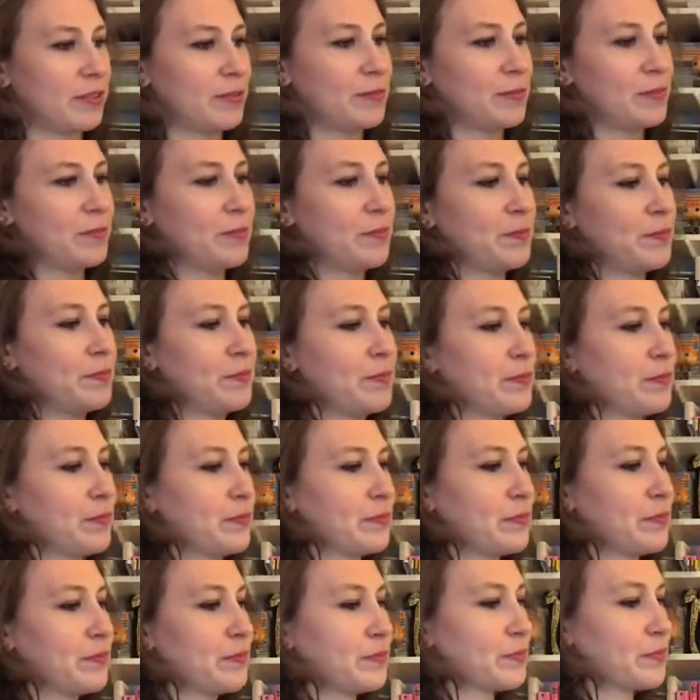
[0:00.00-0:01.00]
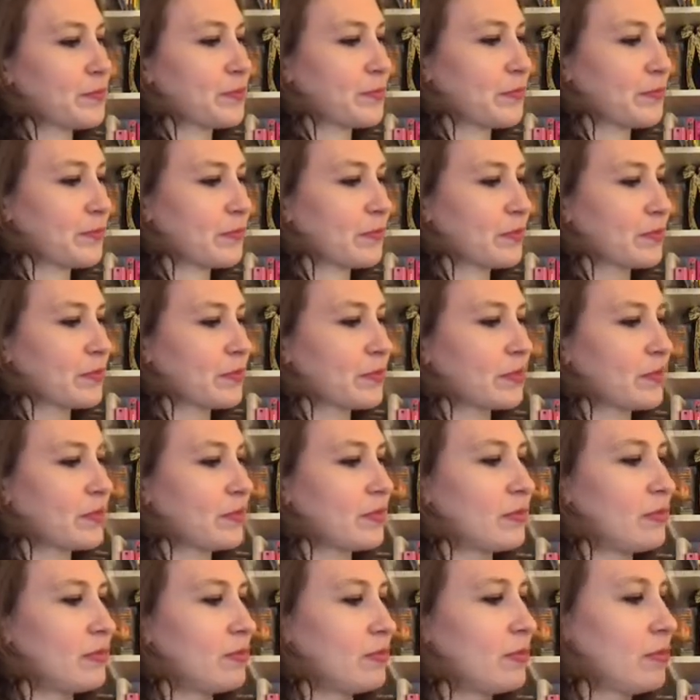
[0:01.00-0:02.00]

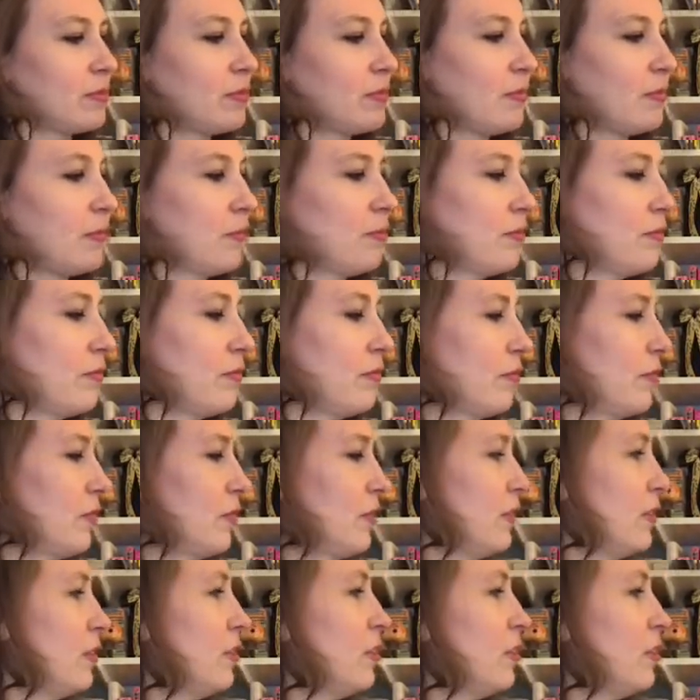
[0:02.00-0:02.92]
No one is speaking in this clip.